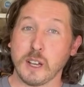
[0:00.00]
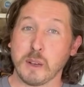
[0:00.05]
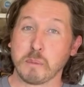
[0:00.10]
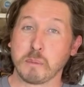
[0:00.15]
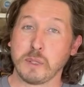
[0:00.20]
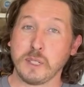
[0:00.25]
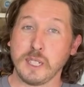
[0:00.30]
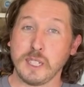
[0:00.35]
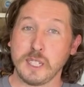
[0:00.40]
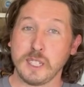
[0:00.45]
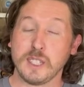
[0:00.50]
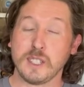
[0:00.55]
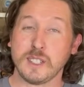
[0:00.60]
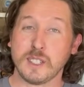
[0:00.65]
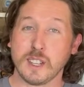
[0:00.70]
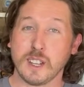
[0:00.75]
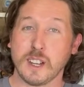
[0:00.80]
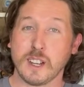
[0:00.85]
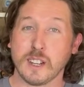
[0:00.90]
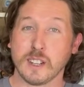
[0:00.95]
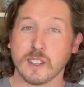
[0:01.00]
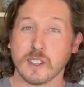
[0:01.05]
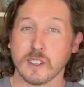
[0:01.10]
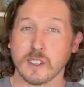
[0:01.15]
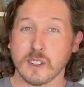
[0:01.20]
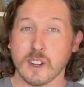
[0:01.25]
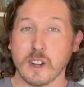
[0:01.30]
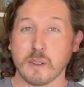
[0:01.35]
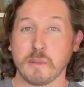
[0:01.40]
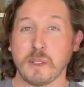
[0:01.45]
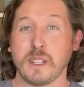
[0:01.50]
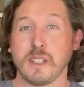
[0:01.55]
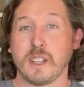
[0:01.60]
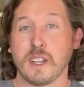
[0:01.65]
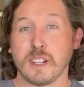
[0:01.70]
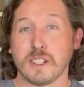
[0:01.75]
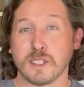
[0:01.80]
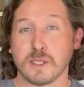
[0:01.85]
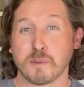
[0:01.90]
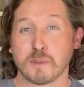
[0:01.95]
Please uh, comment,
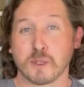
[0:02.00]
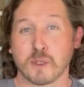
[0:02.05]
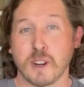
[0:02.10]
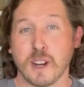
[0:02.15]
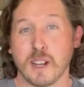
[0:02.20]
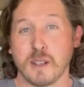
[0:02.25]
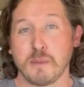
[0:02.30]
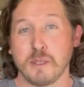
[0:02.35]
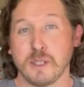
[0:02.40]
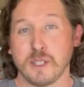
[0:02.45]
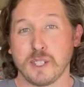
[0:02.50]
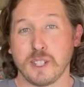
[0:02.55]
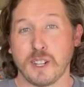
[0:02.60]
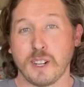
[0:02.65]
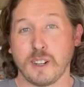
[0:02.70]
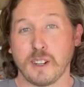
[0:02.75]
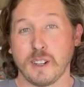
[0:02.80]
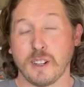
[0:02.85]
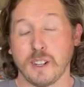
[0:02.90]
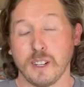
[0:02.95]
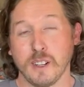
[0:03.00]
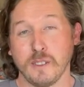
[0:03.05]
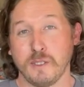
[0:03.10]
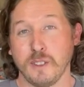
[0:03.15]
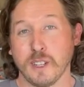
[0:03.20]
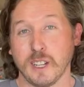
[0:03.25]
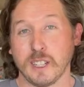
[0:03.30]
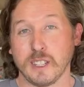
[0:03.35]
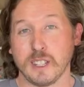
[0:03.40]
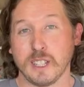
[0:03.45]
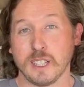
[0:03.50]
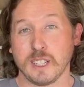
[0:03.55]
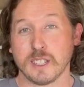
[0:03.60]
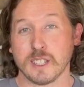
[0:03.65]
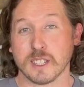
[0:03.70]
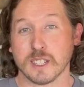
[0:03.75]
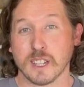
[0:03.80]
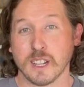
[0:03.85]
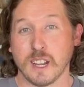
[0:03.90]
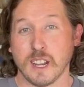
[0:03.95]
like, subscribe, and share if you like
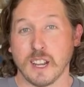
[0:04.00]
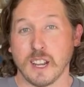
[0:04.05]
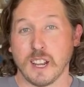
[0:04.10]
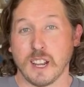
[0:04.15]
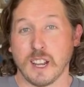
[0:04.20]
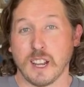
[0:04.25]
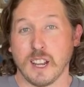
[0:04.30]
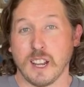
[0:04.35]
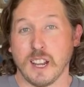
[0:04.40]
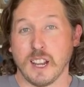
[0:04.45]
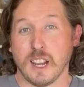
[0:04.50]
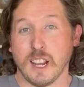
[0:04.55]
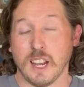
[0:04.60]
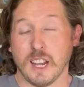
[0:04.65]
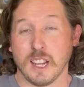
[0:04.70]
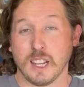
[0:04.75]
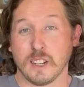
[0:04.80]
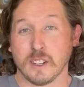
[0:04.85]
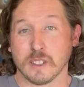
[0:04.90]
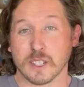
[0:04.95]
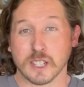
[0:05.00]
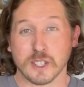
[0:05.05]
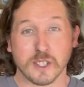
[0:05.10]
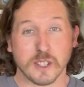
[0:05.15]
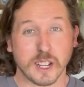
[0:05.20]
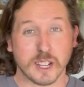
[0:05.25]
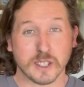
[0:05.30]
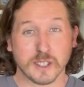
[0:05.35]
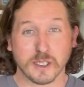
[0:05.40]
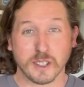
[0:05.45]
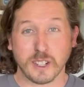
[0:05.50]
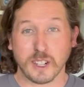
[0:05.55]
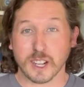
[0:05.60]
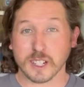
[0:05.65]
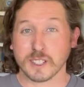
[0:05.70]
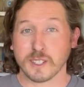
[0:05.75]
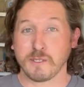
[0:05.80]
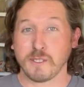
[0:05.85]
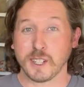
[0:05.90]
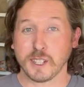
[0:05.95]
this. And I'll catch you guys on the
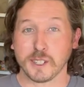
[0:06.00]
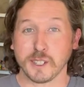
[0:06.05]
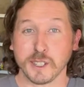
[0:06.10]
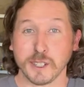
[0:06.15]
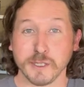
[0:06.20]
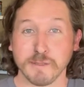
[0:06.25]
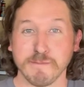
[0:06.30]
next adventure.